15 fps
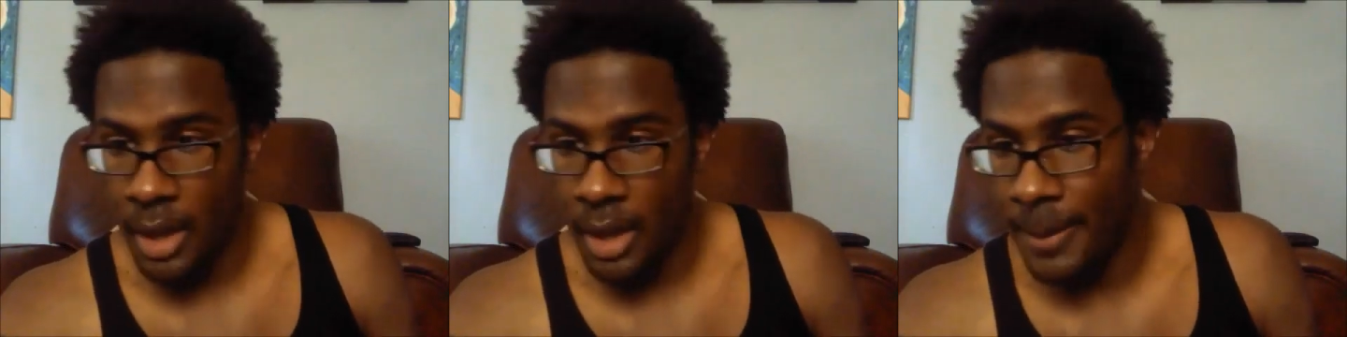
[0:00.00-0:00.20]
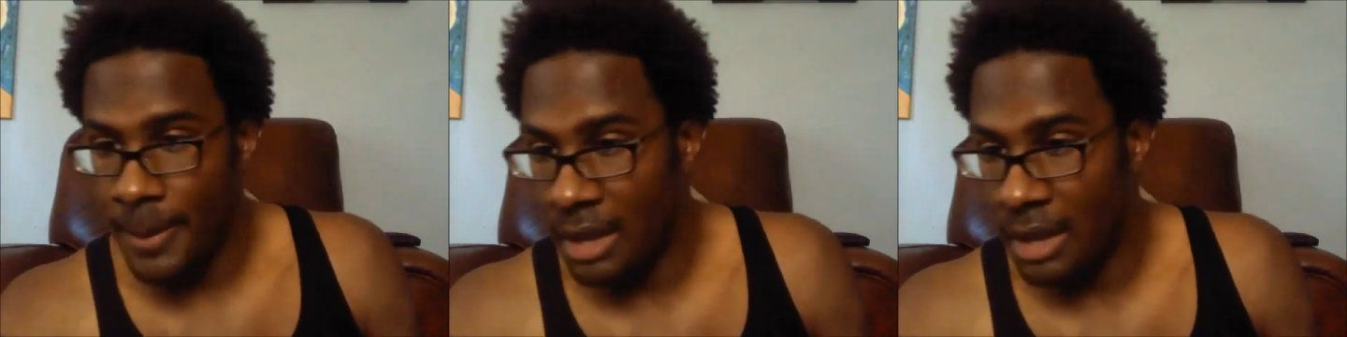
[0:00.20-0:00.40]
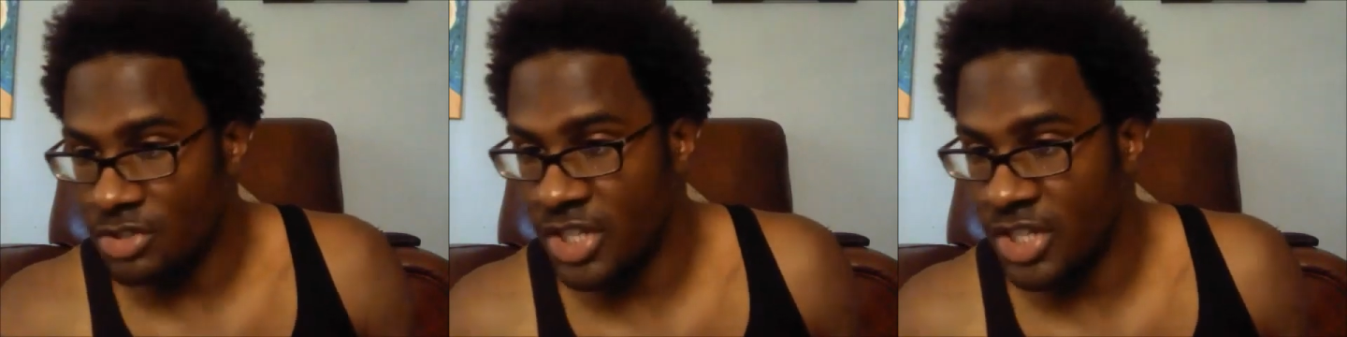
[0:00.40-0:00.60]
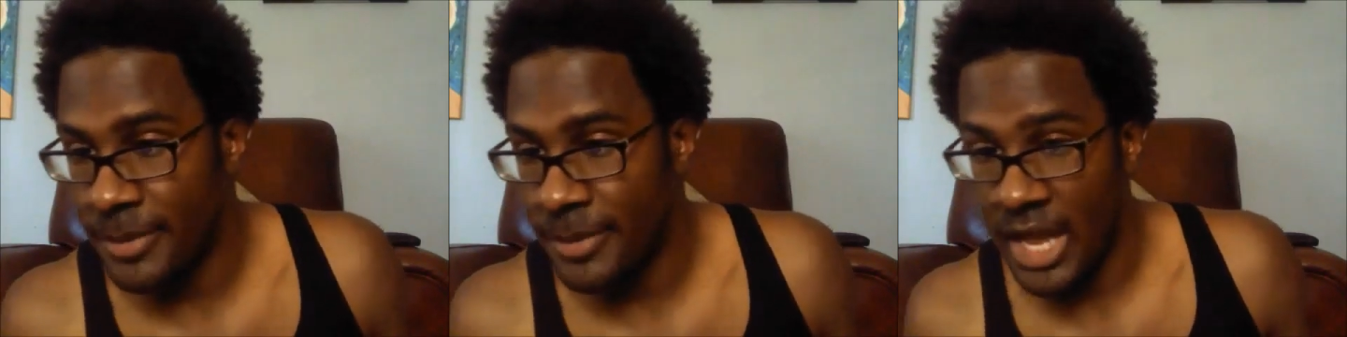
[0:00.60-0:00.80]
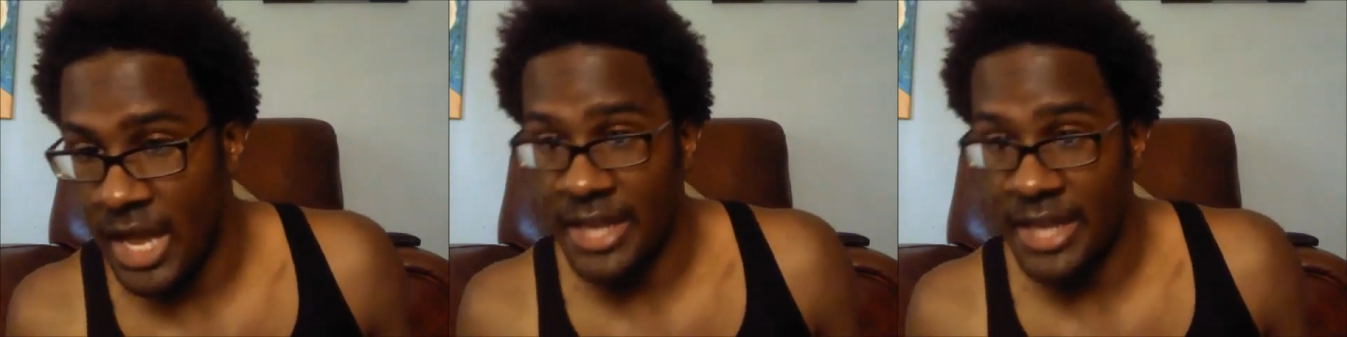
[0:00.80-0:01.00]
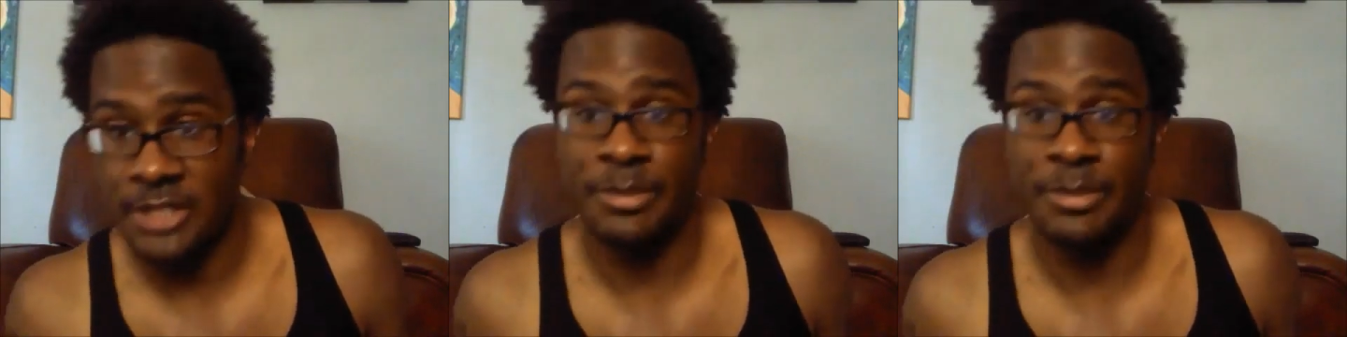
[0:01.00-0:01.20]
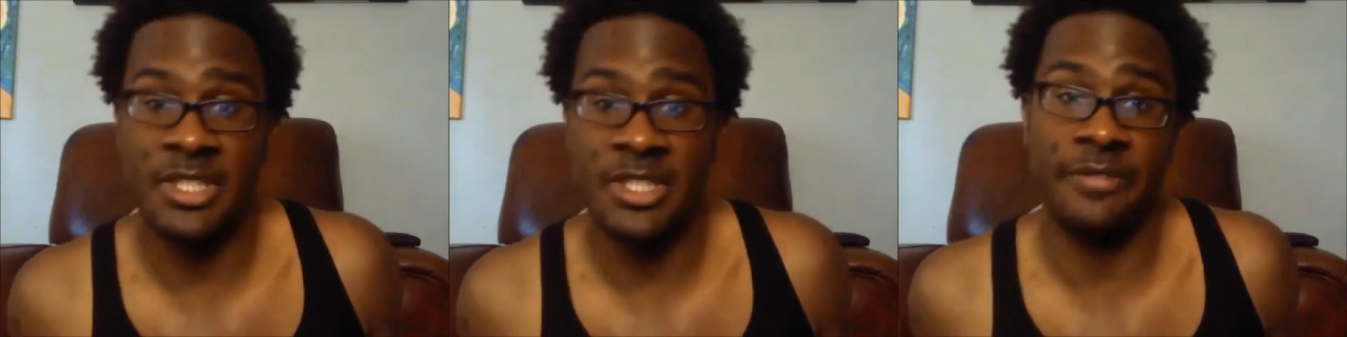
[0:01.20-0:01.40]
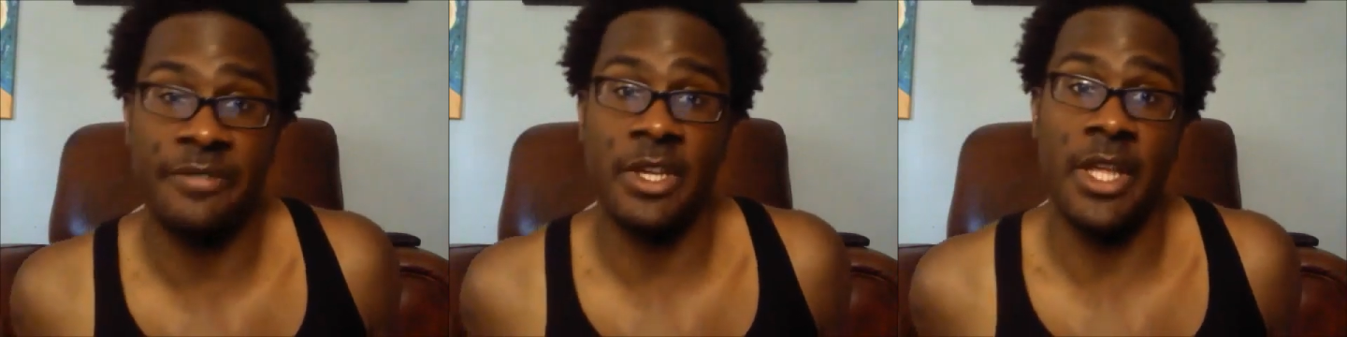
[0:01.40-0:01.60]
about Gemini
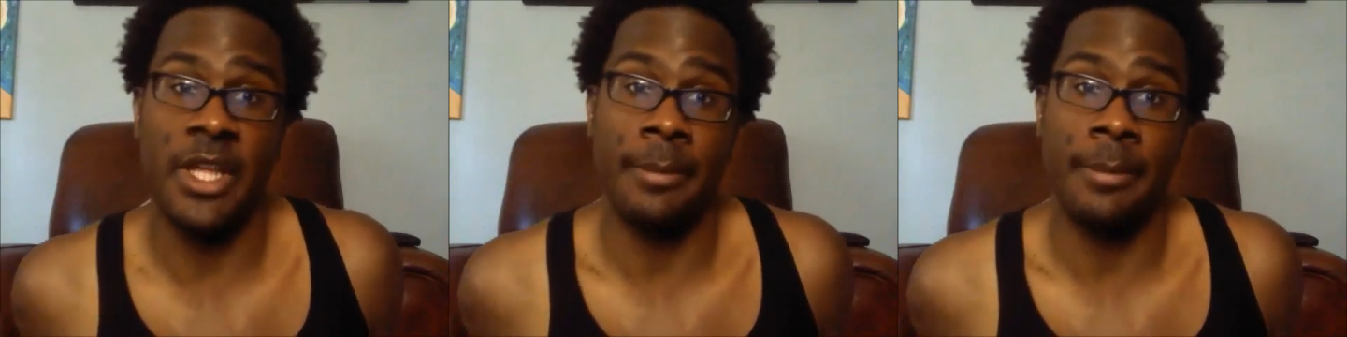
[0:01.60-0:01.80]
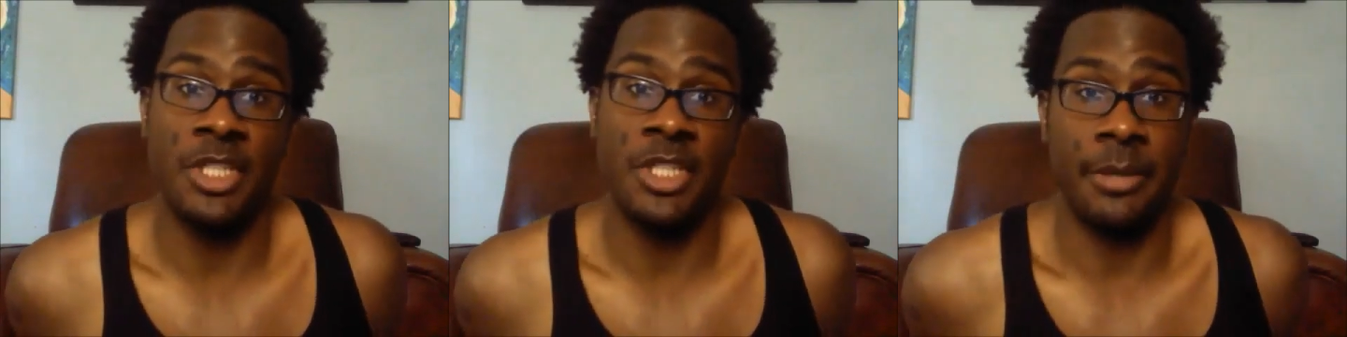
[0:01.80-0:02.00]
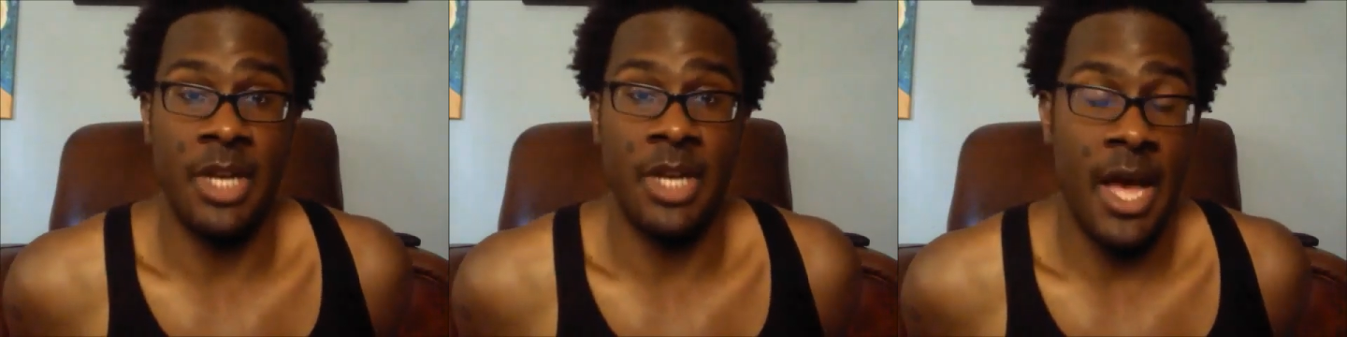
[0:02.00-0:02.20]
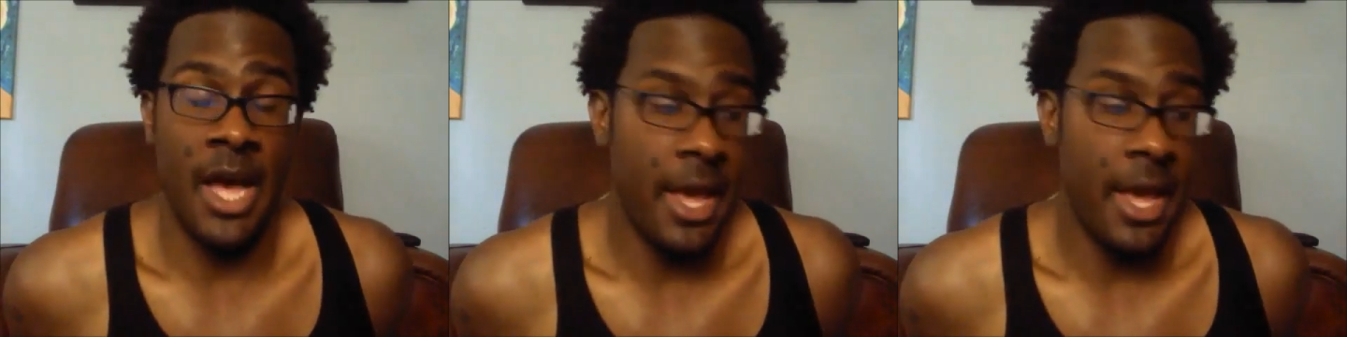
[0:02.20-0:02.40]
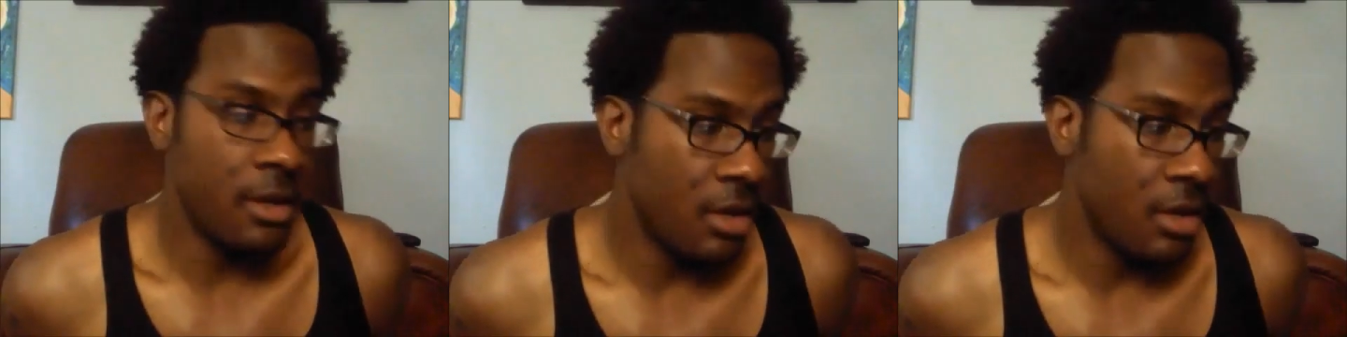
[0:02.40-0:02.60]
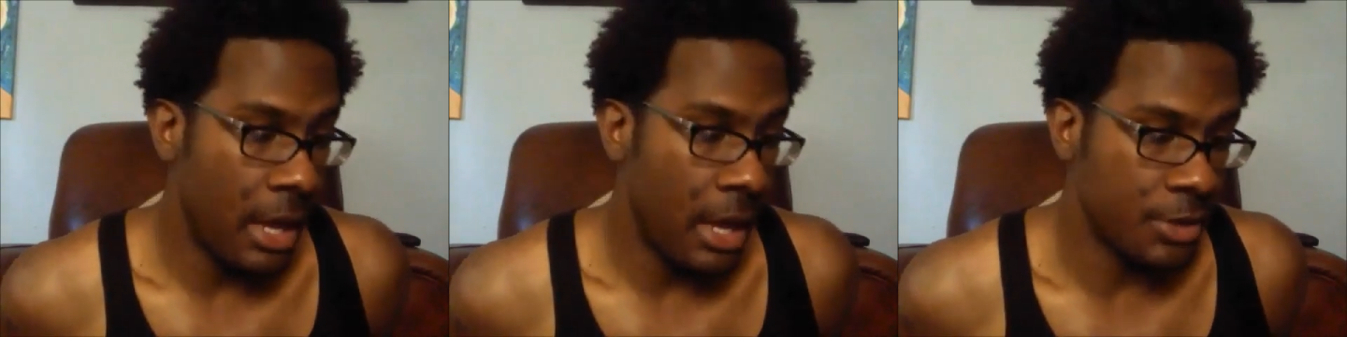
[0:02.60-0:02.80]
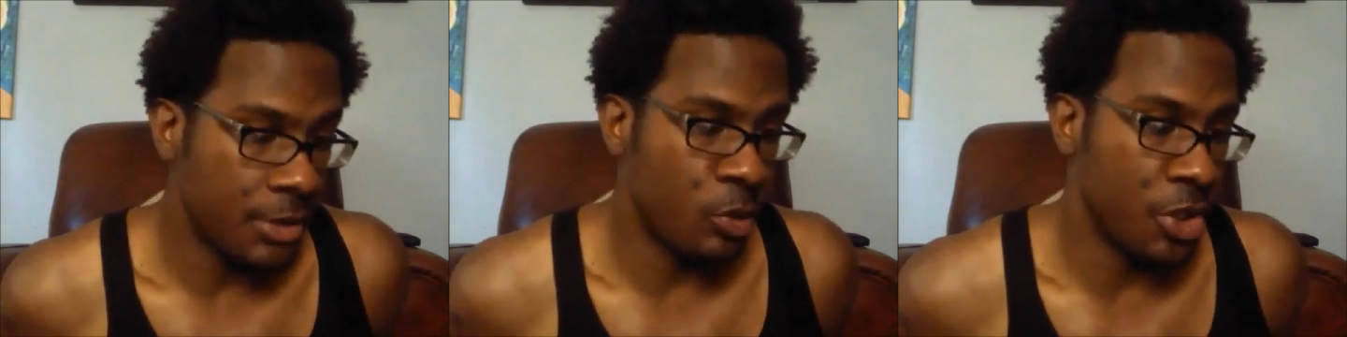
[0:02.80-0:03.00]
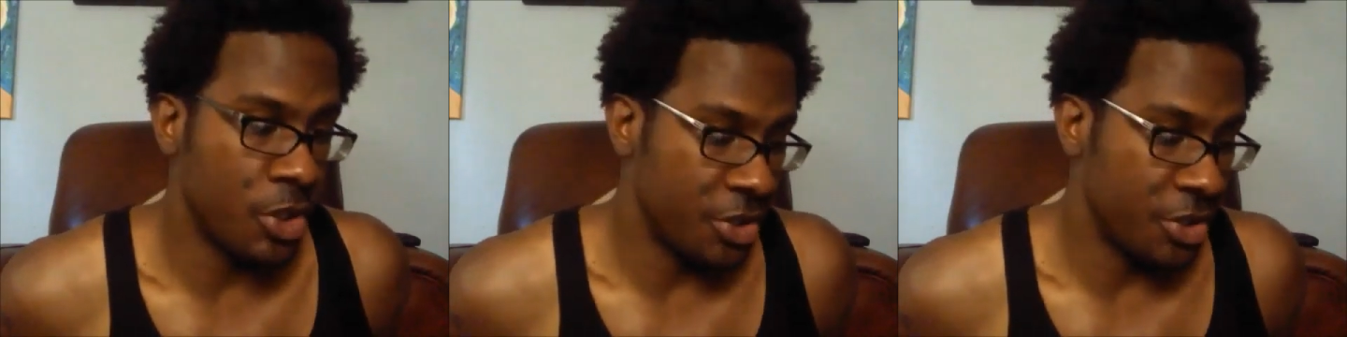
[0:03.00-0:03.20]
specifically. I'm a Gemini. I was
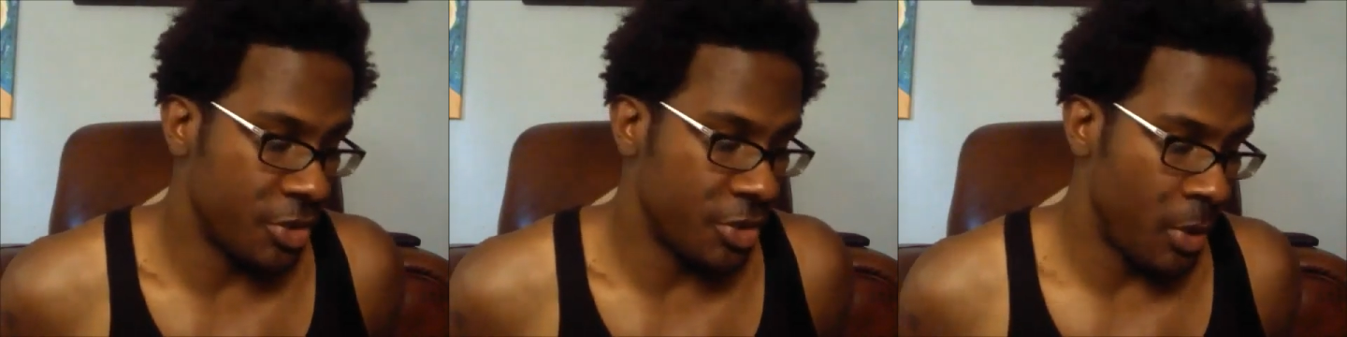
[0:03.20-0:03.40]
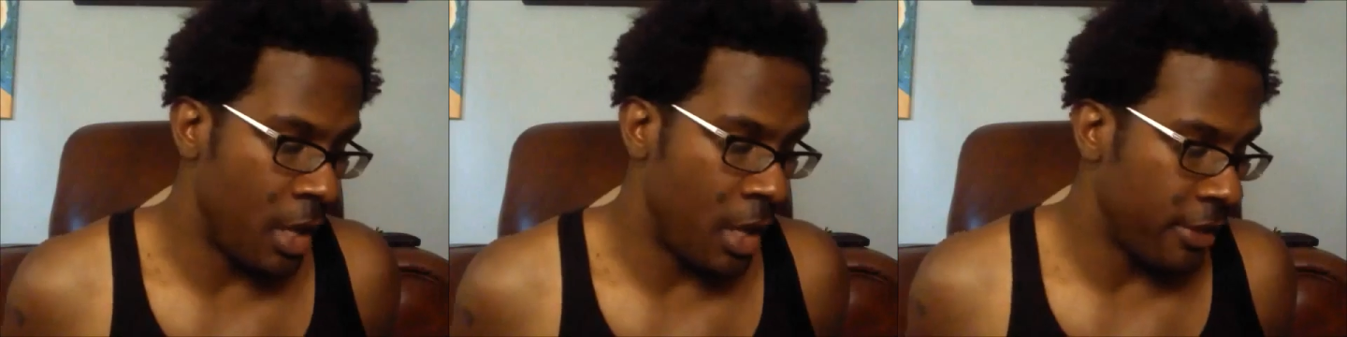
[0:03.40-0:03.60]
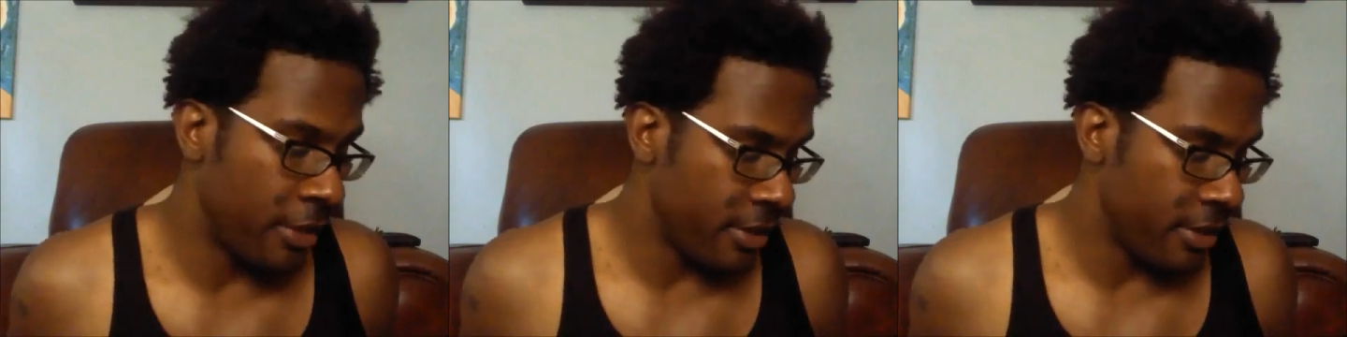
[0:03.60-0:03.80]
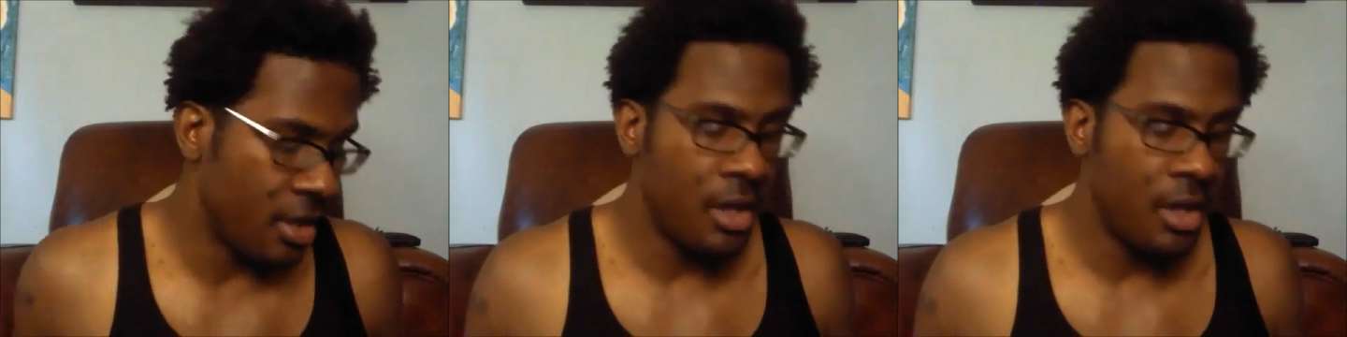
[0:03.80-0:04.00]
born June twelfth.